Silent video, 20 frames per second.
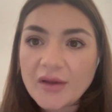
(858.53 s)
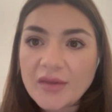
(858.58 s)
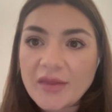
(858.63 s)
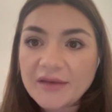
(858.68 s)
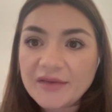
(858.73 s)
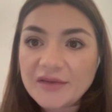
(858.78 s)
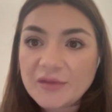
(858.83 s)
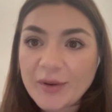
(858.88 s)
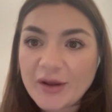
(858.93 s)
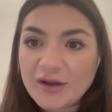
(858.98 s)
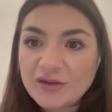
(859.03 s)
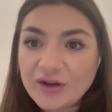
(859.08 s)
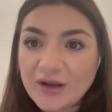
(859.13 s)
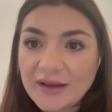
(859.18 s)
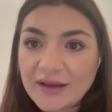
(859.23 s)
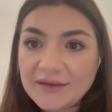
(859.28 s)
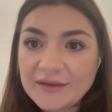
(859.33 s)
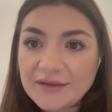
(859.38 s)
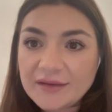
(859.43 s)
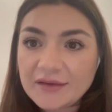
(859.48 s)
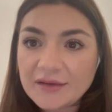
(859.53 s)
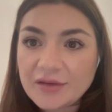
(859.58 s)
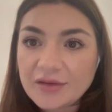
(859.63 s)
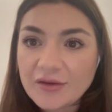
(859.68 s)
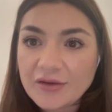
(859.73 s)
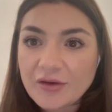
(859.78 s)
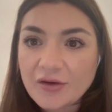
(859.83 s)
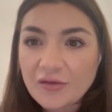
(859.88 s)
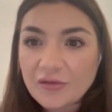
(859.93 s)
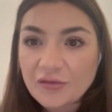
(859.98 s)
that specializes in
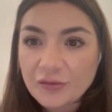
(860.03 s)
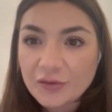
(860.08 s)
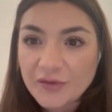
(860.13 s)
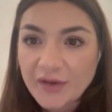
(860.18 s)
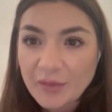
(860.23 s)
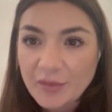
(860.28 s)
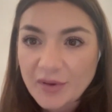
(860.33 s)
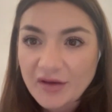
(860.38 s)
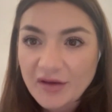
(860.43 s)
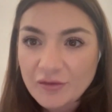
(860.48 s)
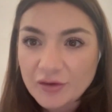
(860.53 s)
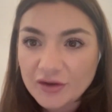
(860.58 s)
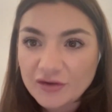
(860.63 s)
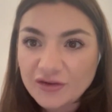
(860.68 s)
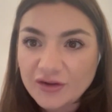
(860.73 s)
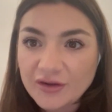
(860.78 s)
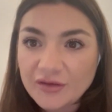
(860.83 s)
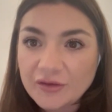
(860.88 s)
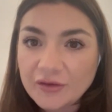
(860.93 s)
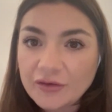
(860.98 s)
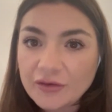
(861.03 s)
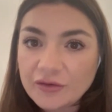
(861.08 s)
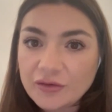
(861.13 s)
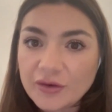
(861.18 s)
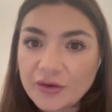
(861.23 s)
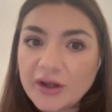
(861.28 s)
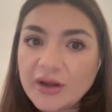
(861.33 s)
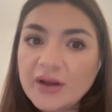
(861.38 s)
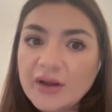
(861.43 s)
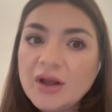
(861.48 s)
the food and beverage
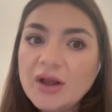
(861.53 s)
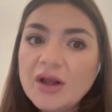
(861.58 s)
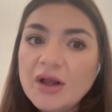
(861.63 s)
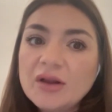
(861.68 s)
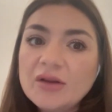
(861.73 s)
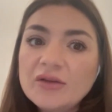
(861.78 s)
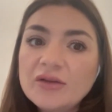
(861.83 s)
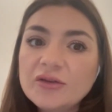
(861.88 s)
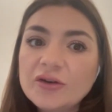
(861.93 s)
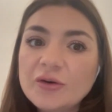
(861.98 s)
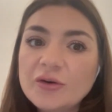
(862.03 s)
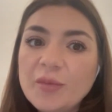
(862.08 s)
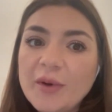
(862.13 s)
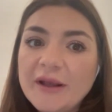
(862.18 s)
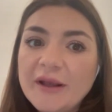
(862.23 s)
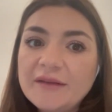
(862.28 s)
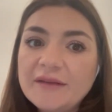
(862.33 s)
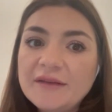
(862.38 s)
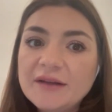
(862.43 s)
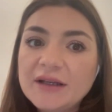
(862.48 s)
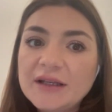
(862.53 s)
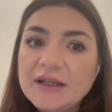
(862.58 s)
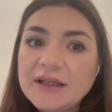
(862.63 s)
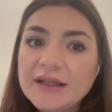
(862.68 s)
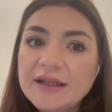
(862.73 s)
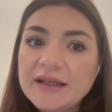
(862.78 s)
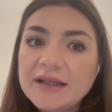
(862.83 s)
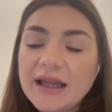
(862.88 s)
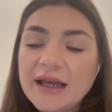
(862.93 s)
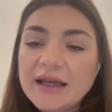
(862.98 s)
industry. So
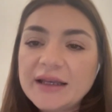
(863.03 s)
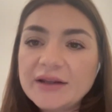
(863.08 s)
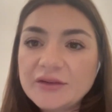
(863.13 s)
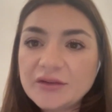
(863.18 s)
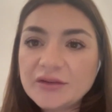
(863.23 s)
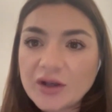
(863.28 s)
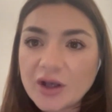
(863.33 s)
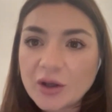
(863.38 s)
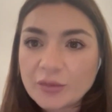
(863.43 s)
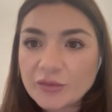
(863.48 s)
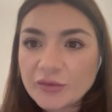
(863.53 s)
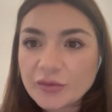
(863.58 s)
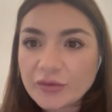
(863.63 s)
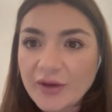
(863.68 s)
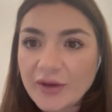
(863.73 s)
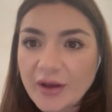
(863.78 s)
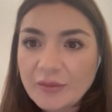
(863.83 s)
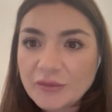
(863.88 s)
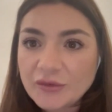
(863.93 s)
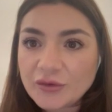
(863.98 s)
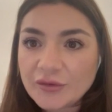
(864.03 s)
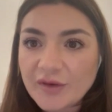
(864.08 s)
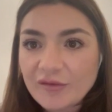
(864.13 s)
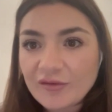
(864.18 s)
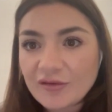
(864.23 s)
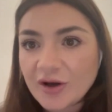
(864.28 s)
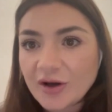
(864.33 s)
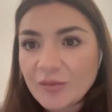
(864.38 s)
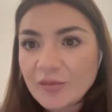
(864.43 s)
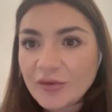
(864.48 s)
basically, clients come to them to
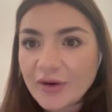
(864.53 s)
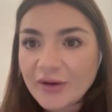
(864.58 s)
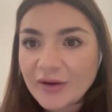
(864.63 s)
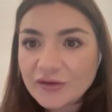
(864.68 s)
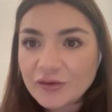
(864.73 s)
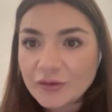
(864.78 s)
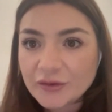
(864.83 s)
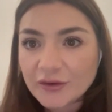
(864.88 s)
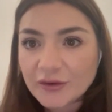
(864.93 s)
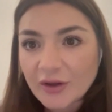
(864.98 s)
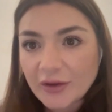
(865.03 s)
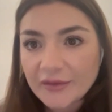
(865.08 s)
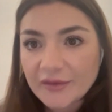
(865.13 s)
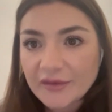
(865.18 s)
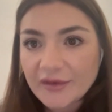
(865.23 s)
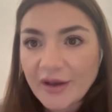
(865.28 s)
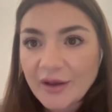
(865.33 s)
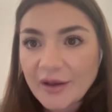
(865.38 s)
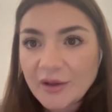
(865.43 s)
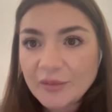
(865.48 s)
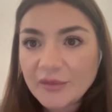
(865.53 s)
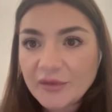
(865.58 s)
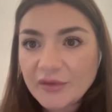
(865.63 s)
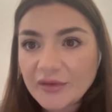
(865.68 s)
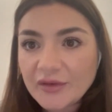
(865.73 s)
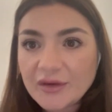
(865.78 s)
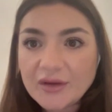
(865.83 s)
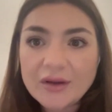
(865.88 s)
develop restaurant concepts,